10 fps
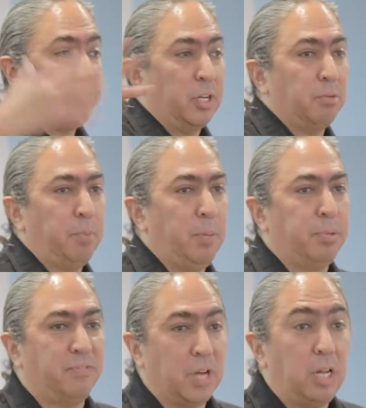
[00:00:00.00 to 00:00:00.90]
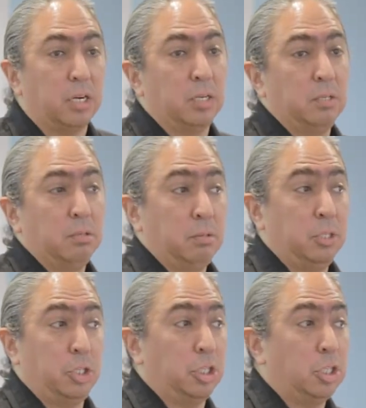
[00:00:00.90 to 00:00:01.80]
filled with people of color.
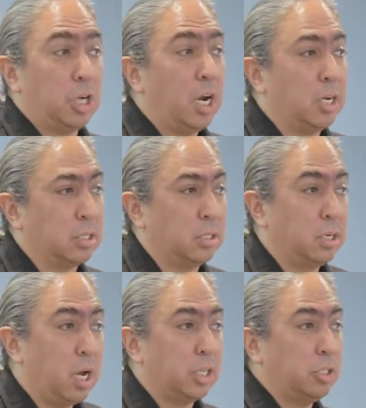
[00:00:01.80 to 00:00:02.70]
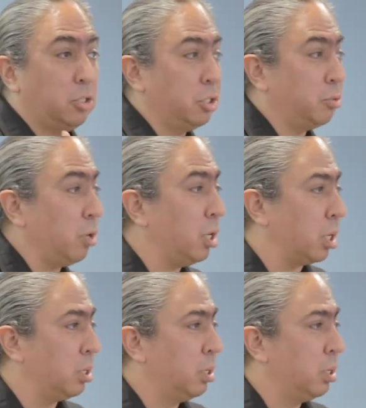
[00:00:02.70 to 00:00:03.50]
This shouldn't shock us. The Constitution's working.